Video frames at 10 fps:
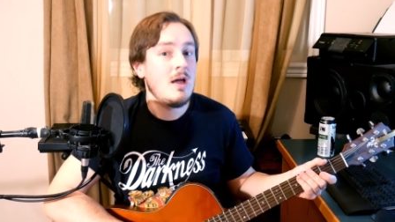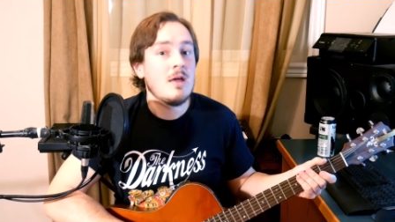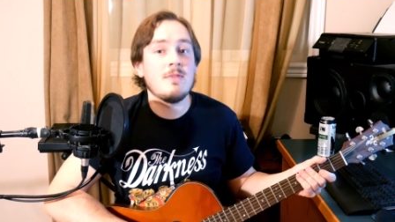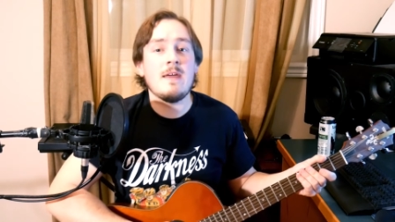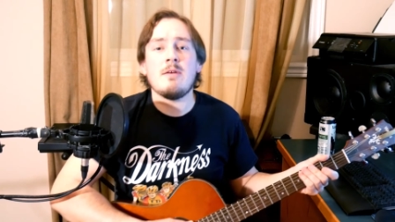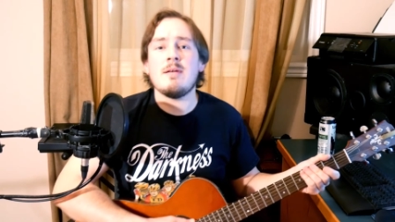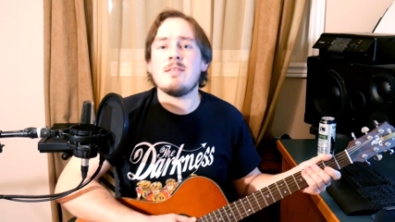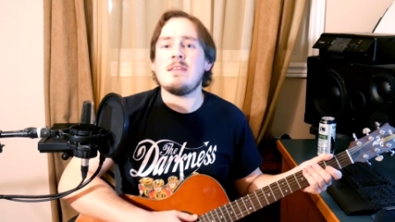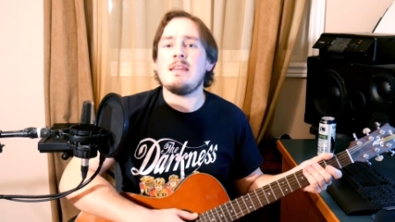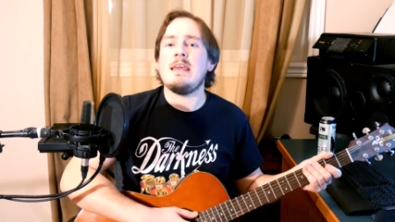There
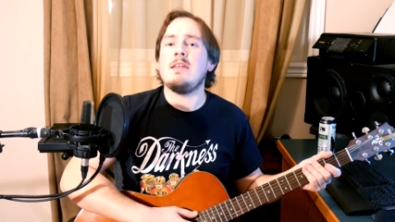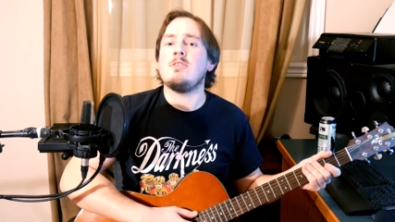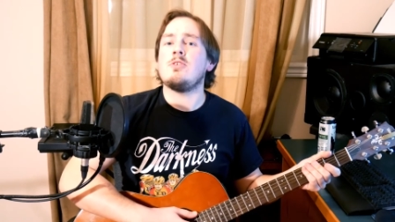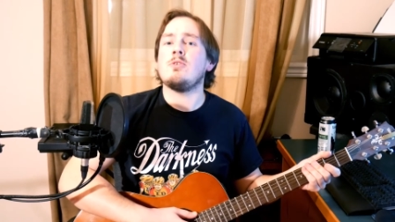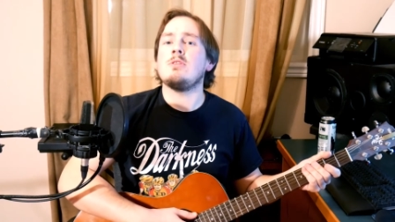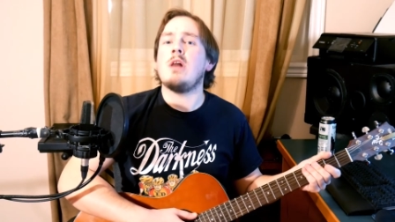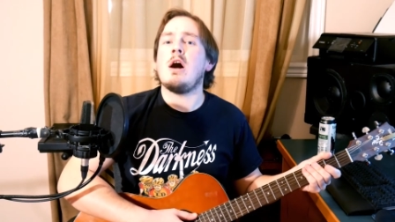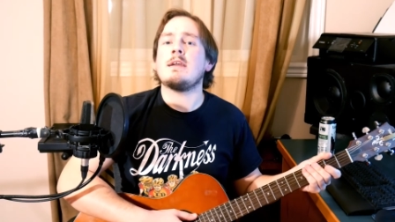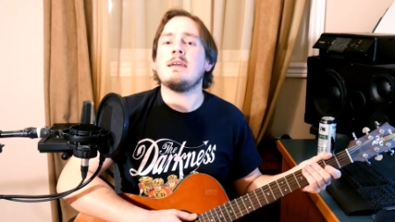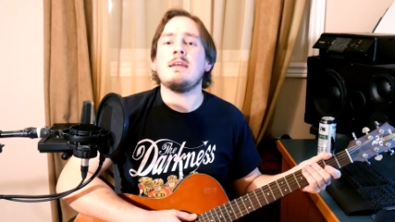is an
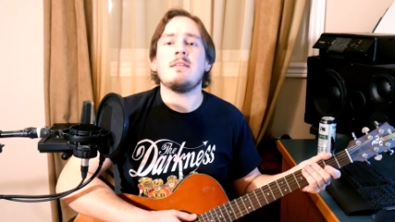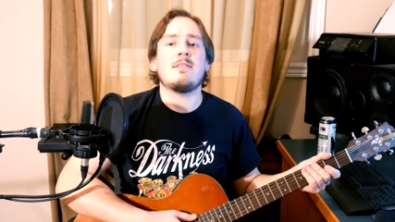interlocking